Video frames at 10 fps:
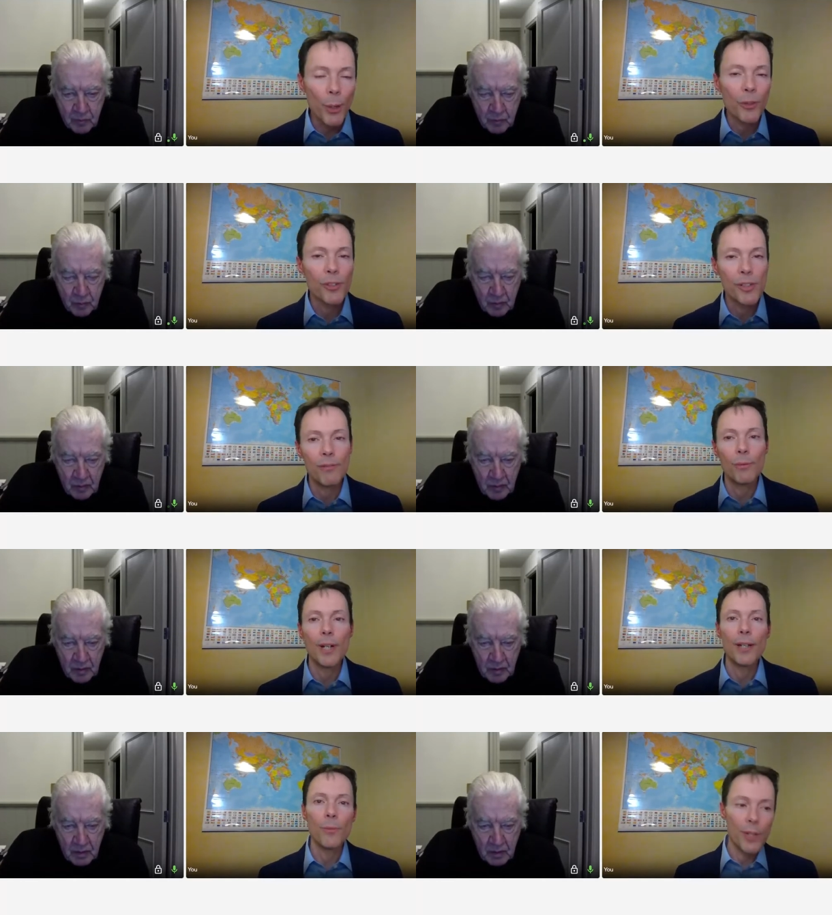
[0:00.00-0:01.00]
Speaker 1: positive
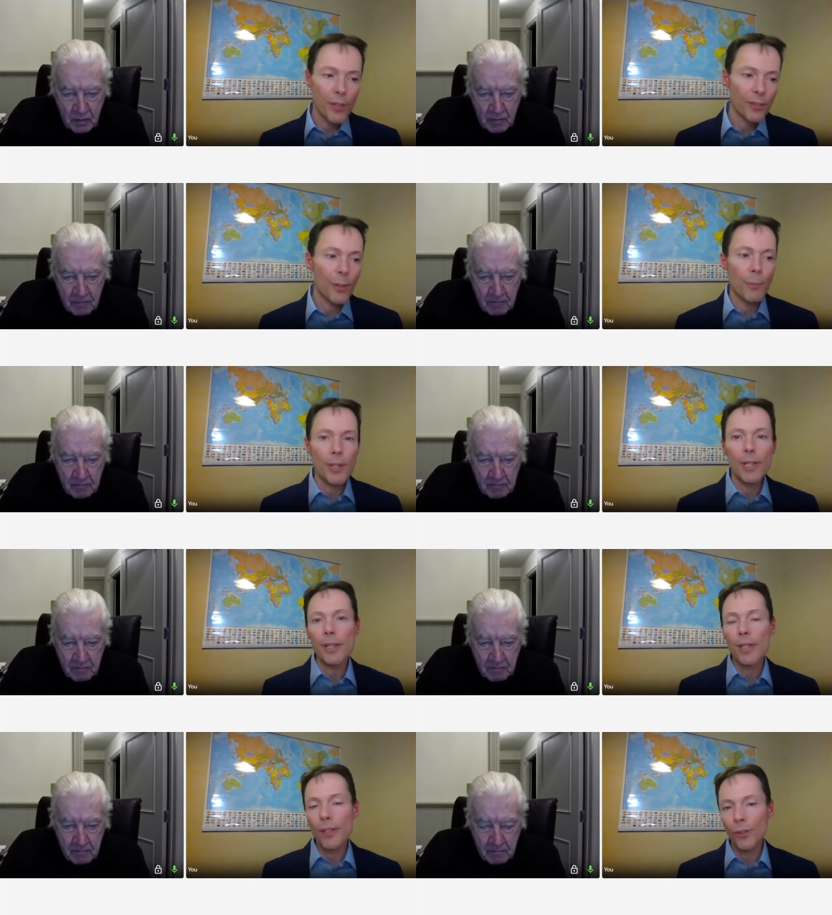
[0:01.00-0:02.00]
way with
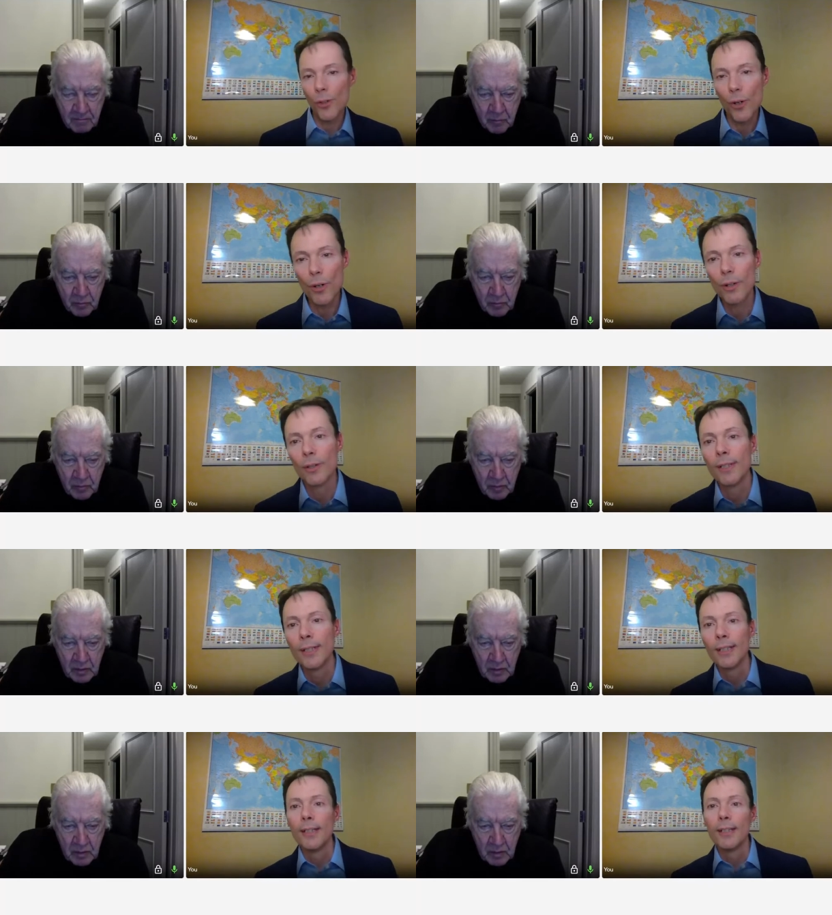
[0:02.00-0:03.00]
somebody that is not
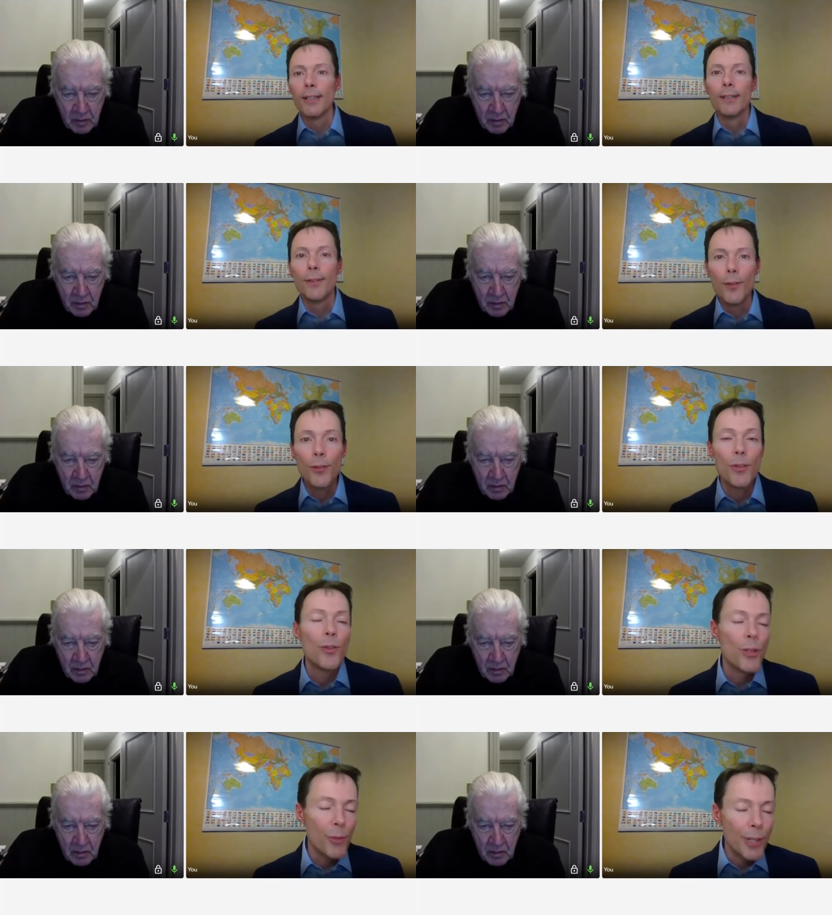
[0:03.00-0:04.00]

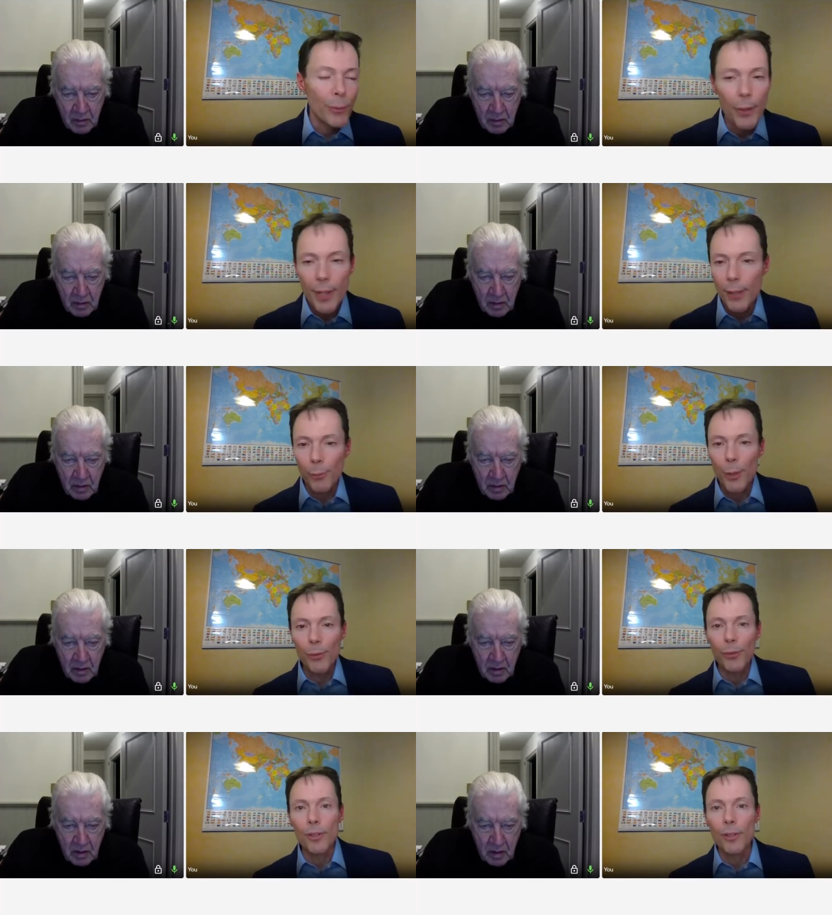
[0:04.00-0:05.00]
doing what they're
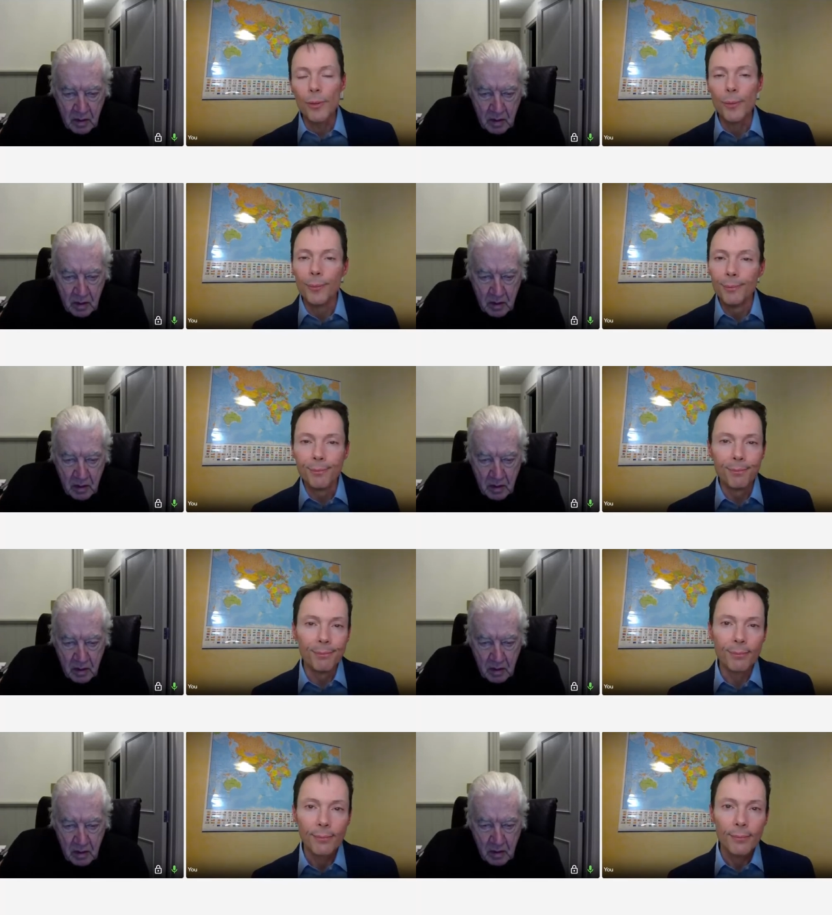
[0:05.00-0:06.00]
supposed to do?
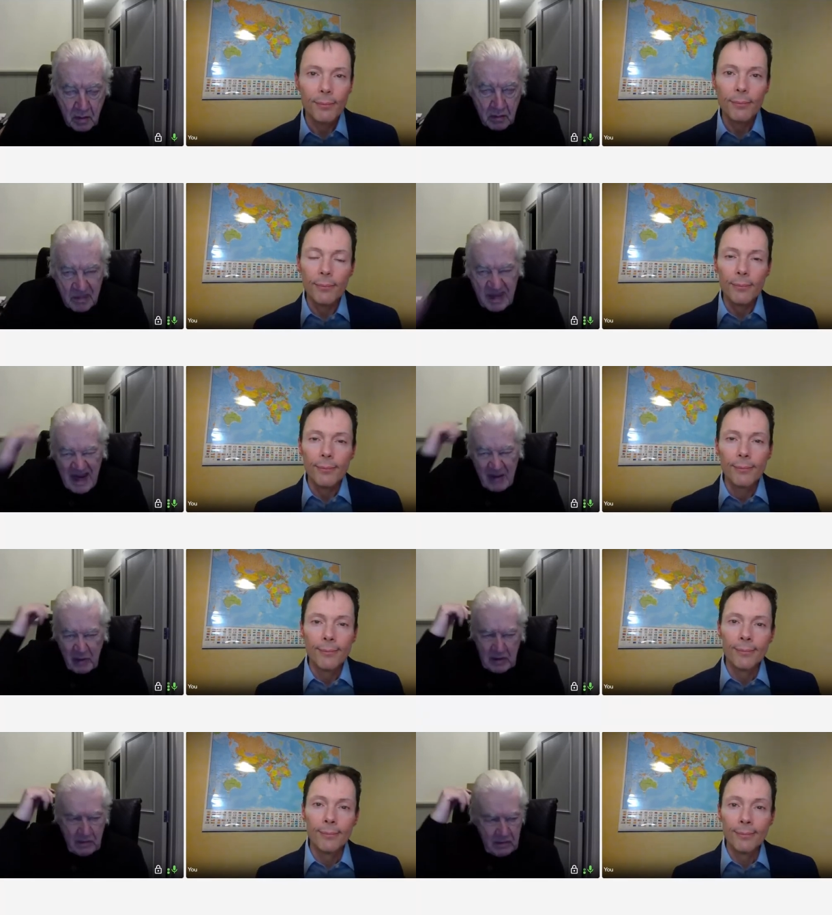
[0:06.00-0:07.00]
Speaker 2: Yeah, well,
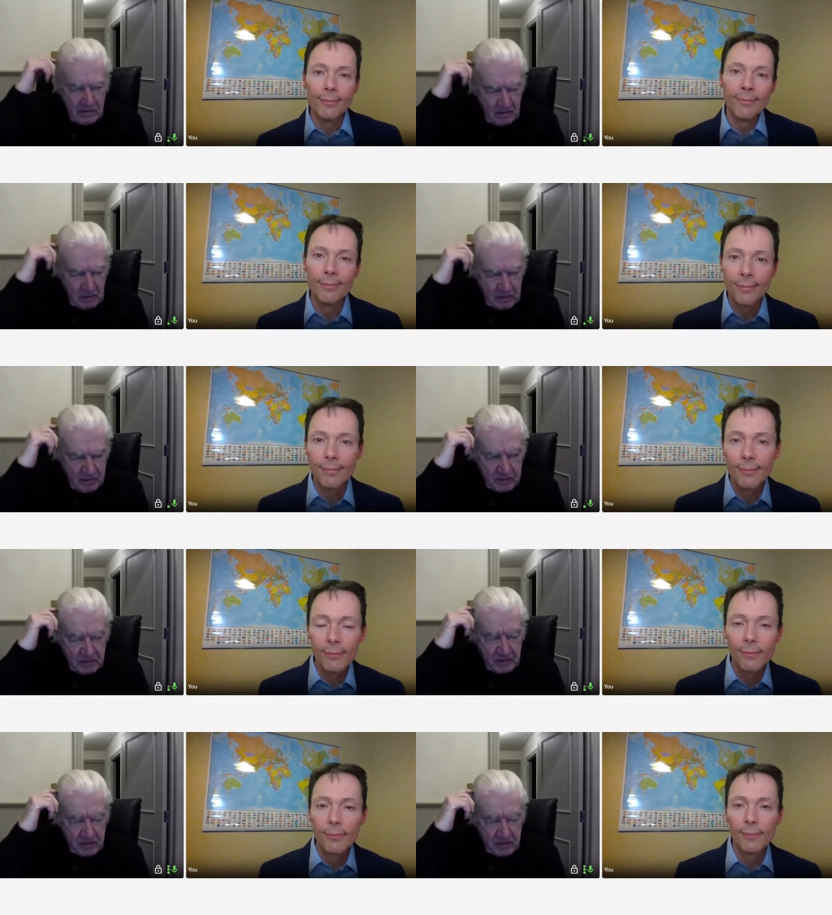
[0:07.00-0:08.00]
well, well
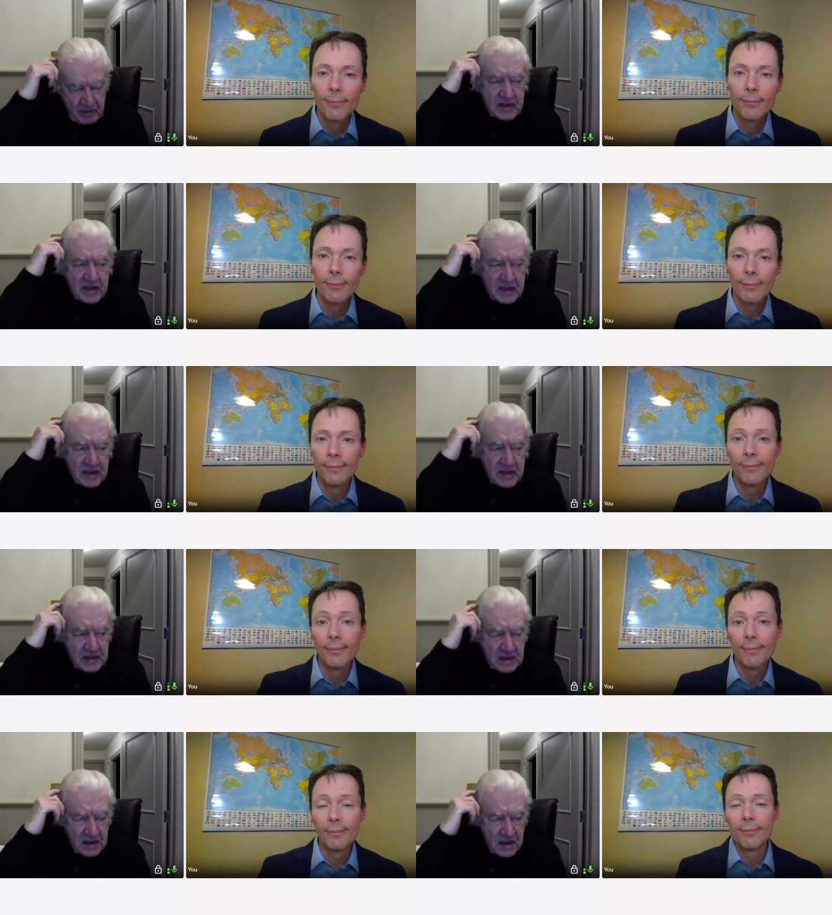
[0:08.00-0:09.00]

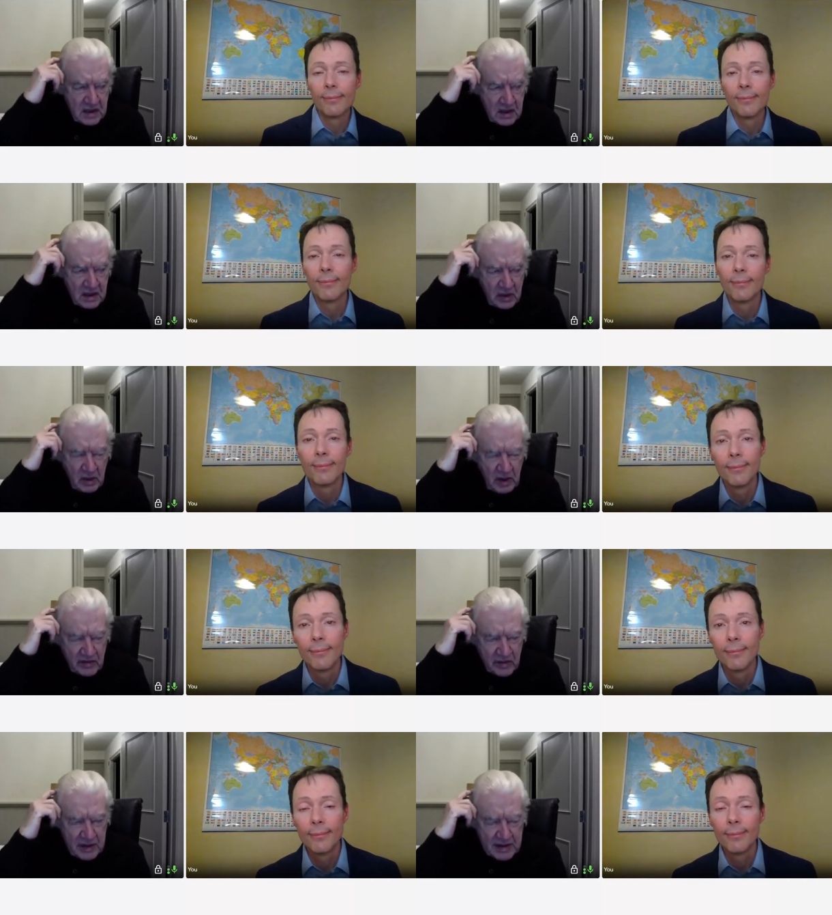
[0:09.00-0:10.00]
firstly, you
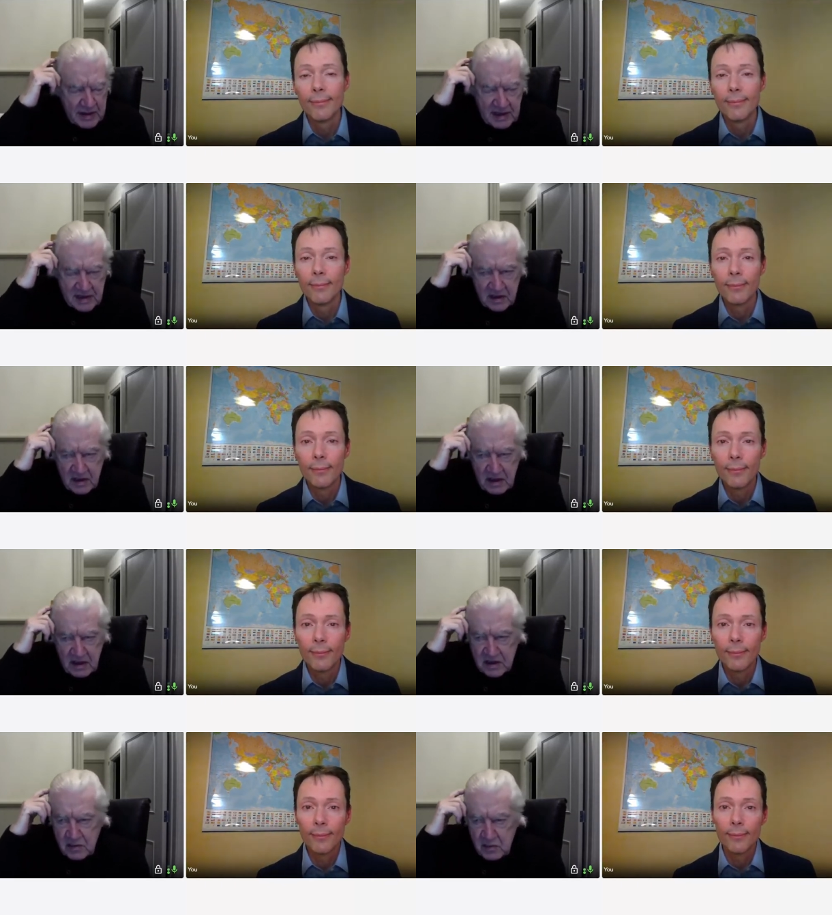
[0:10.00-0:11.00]
have to, as, a,
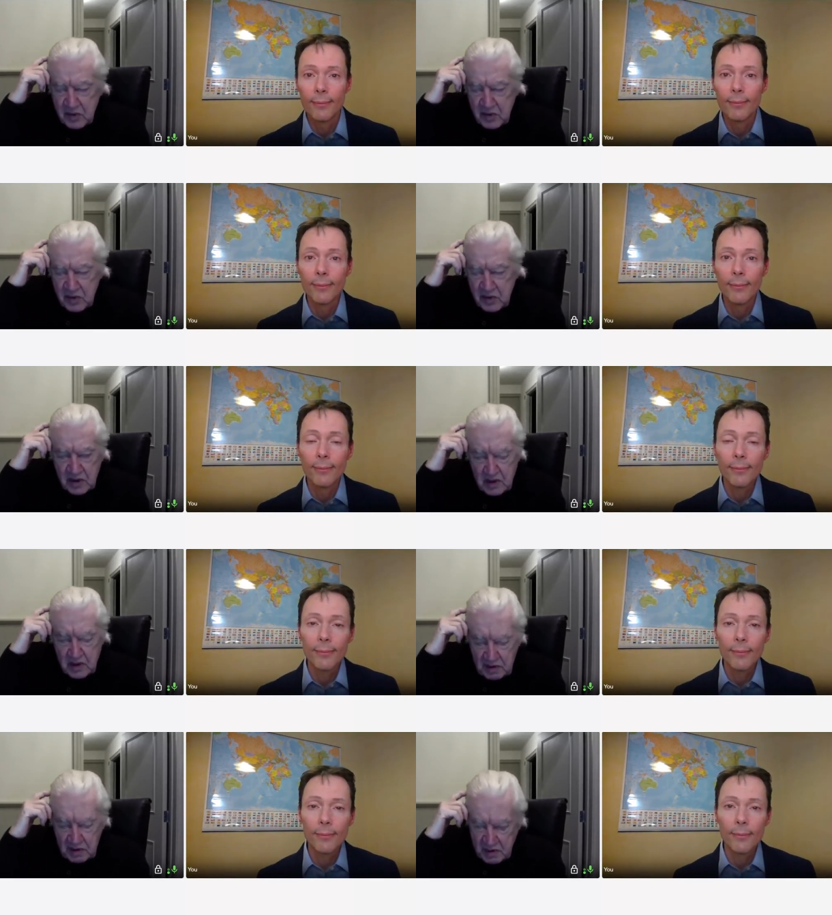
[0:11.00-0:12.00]
as an employer, I